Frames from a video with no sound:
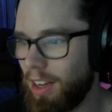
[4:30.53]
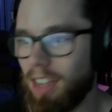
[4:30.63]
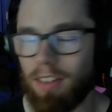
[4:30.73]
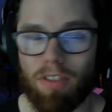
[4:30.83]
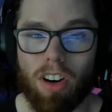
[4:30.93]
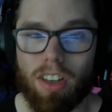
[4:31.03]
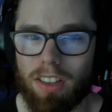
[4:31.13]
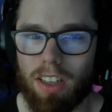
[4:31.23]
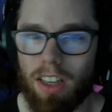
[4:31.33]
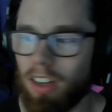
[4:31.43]
as a
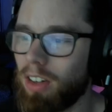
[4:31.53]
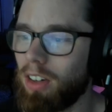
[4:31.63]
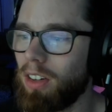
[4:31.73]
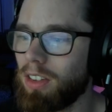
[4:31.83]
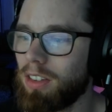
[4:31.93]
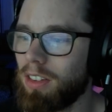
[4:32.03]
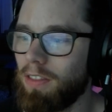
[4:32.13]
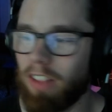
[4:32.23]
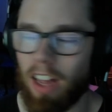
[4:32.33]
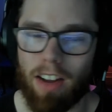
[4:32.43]
varsity girls
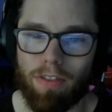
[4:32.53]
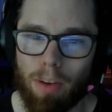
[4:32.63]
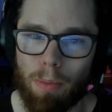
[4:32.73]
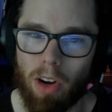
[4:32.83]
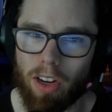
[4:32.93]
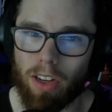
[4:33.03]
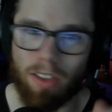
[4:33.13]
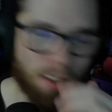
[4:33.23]
flag football coach.